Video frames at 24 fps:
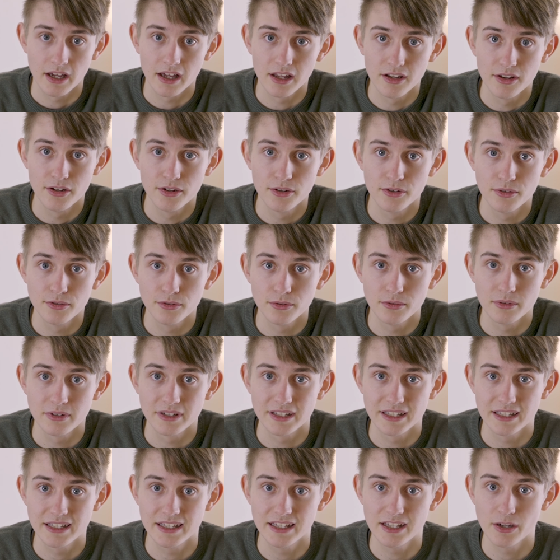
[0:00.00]
a new
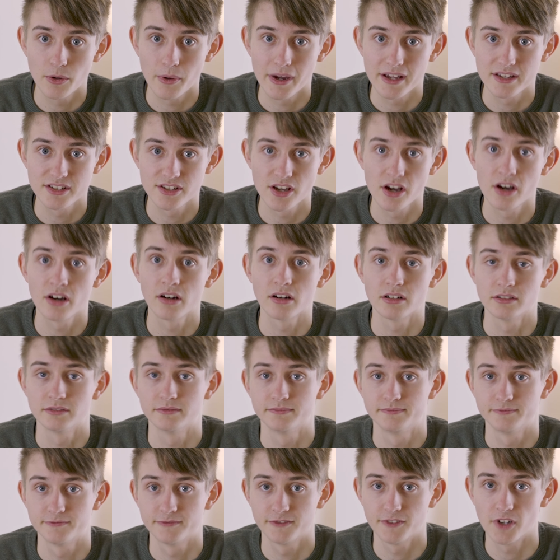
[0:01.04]
EOS
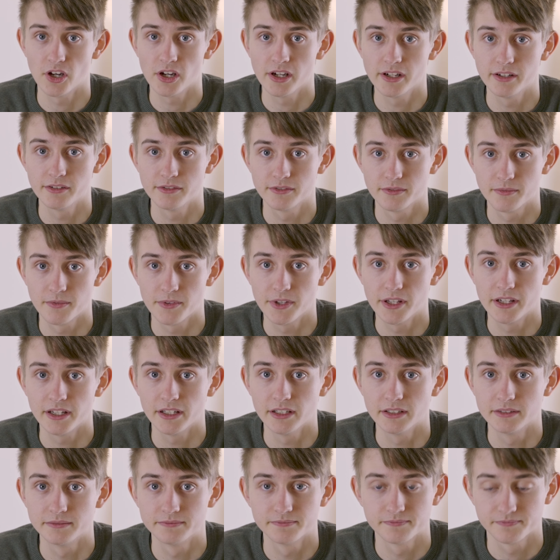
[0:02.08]
R5
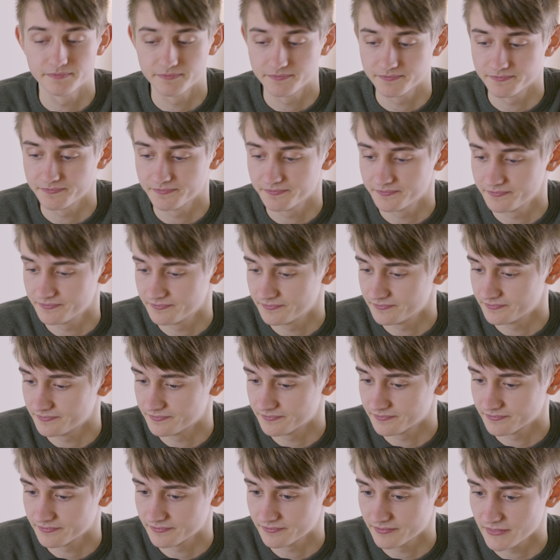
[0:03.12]
thing.
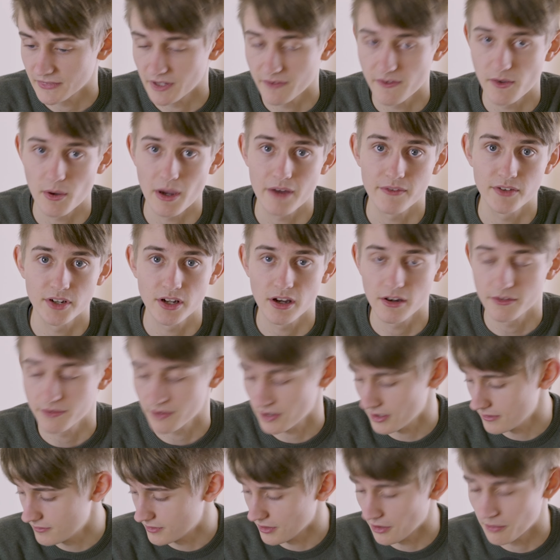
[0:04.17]
If you have an
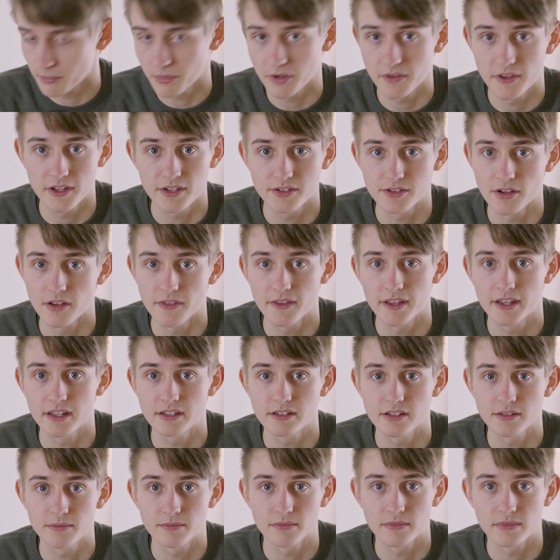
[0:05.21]
R5, don't put this on.
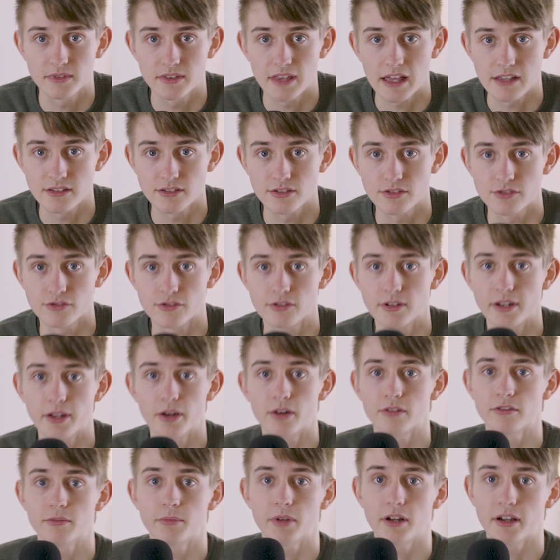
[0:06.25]
That's a truly
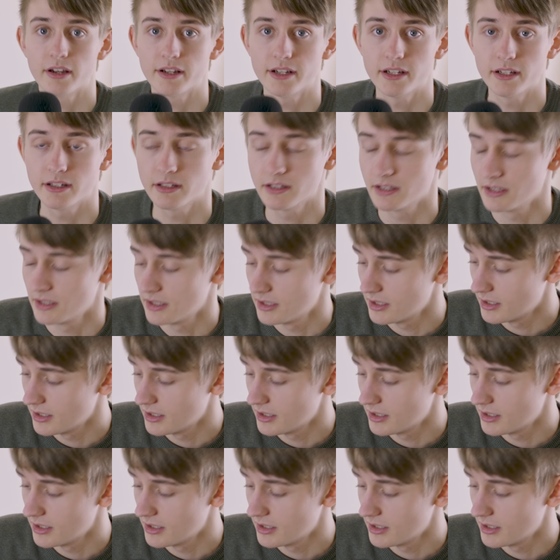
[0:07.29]
horrible idea.